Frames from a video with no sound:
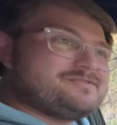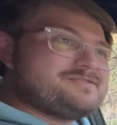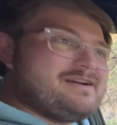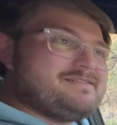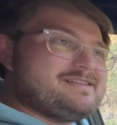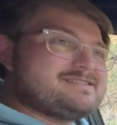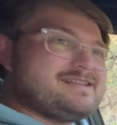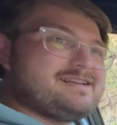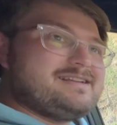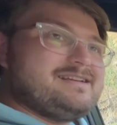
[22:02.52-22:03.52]
driving this
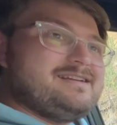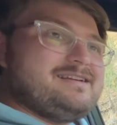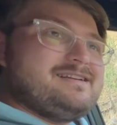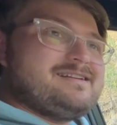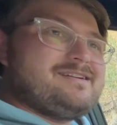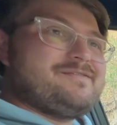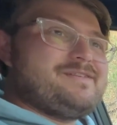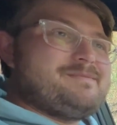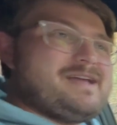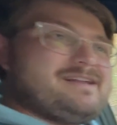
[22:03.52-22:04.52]
thing. Here,
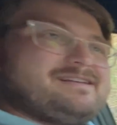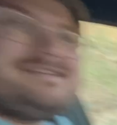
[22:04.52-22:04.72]
film that.